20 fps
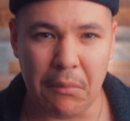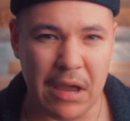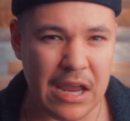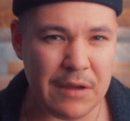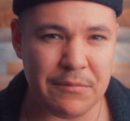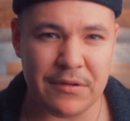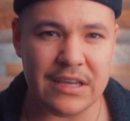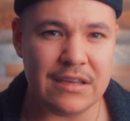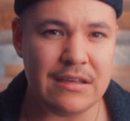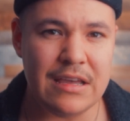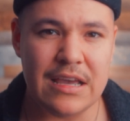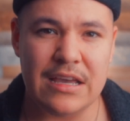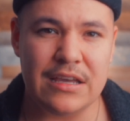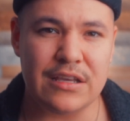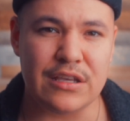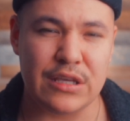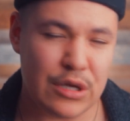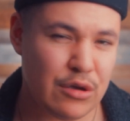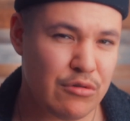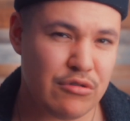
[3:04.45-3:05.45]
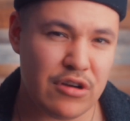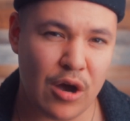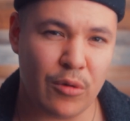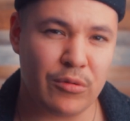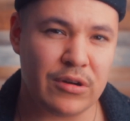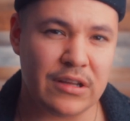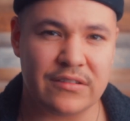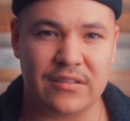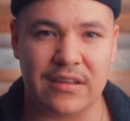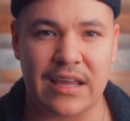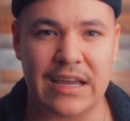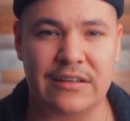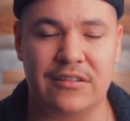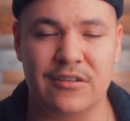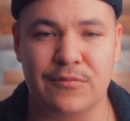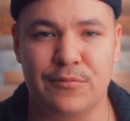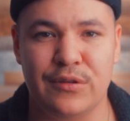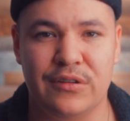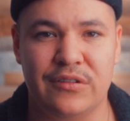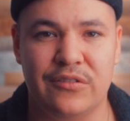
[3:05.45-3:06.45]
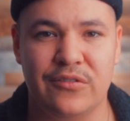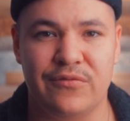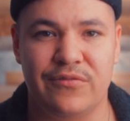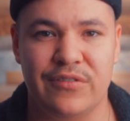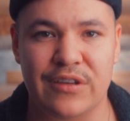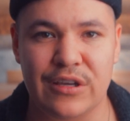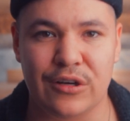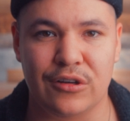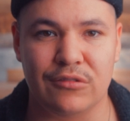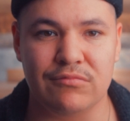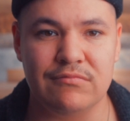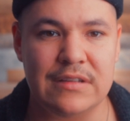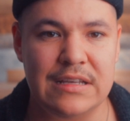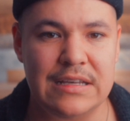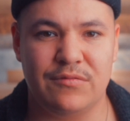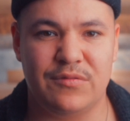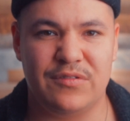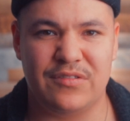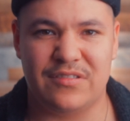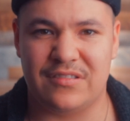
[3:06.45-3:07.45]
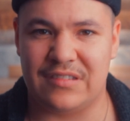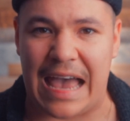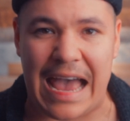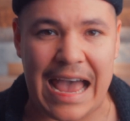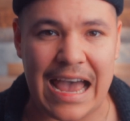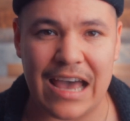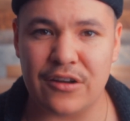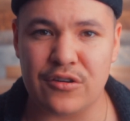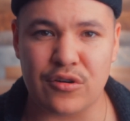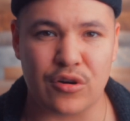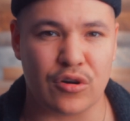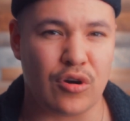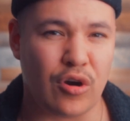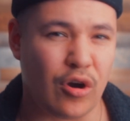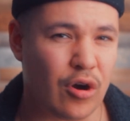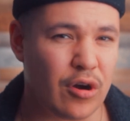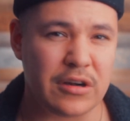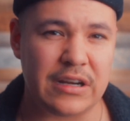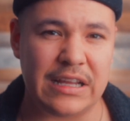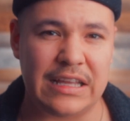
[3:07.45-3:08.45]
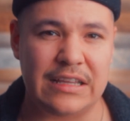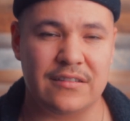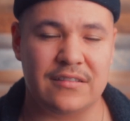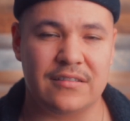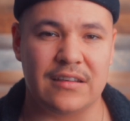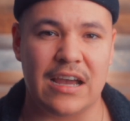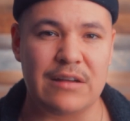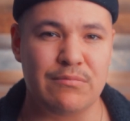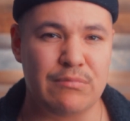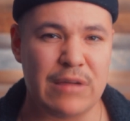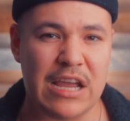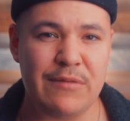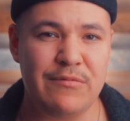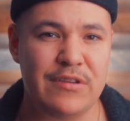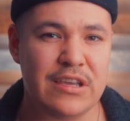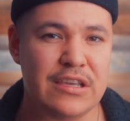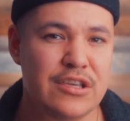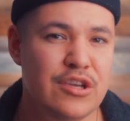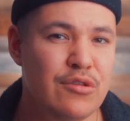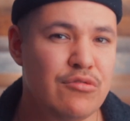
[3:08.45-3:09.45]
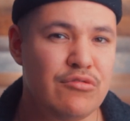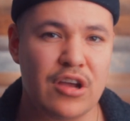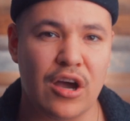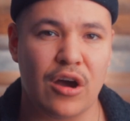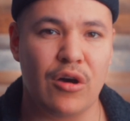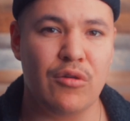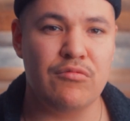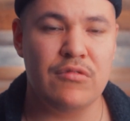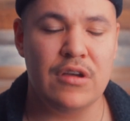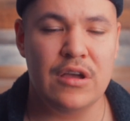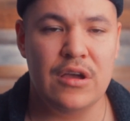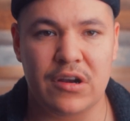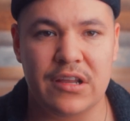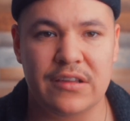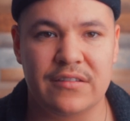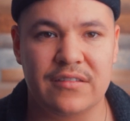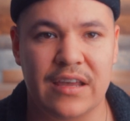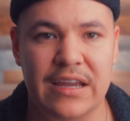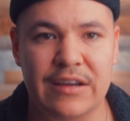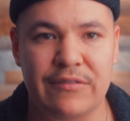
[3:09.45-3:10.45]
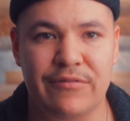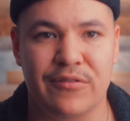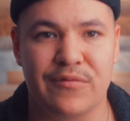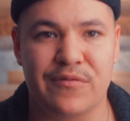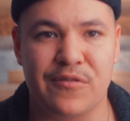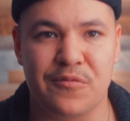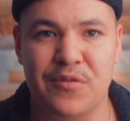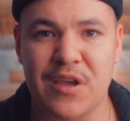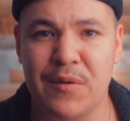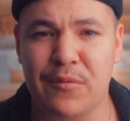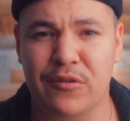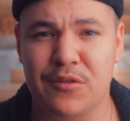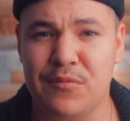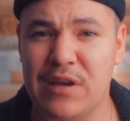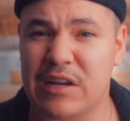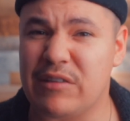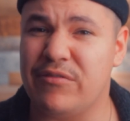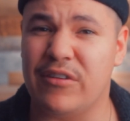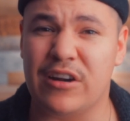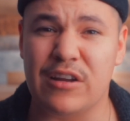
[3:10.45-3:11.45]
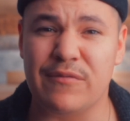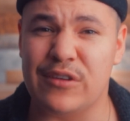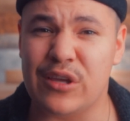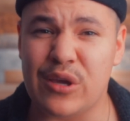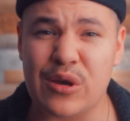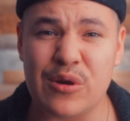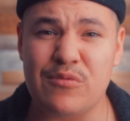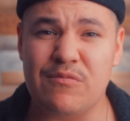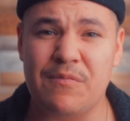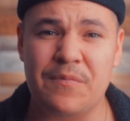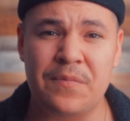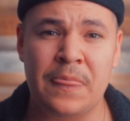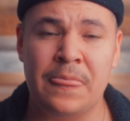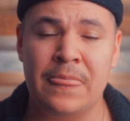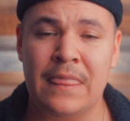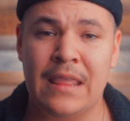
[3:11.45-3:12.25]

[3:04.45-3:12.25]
Maybe you know what it's like to feel sad or hurt inside. Maybe you know what it's like for people to make fun of you.